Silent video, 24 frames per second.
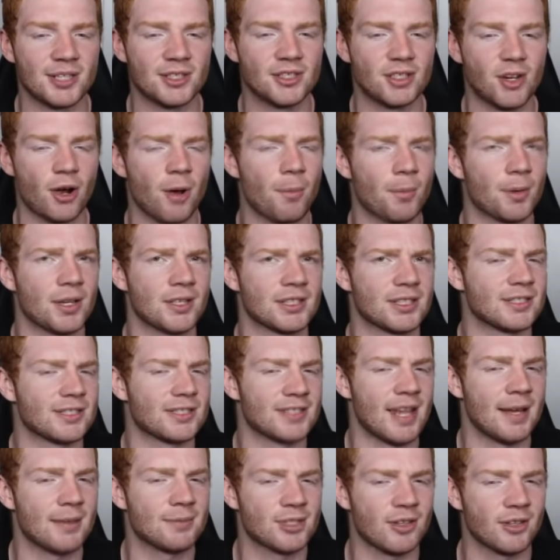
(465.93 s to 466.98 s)
sure because it
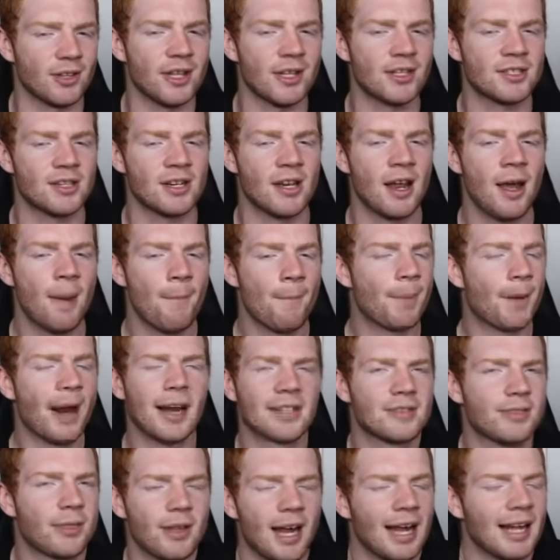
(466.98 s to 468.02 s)
seems glitched.
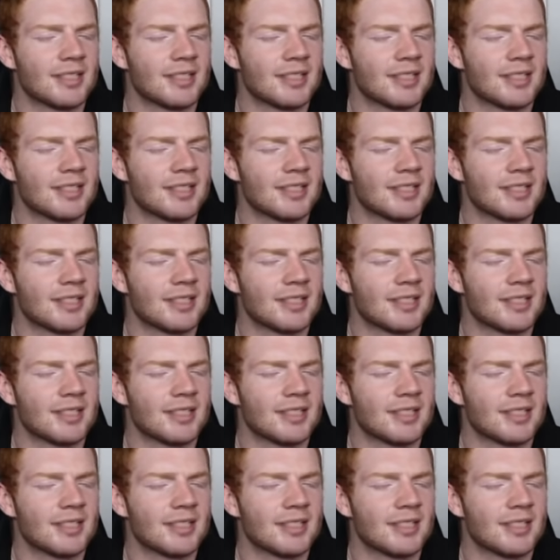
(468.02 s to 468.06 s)
But I, I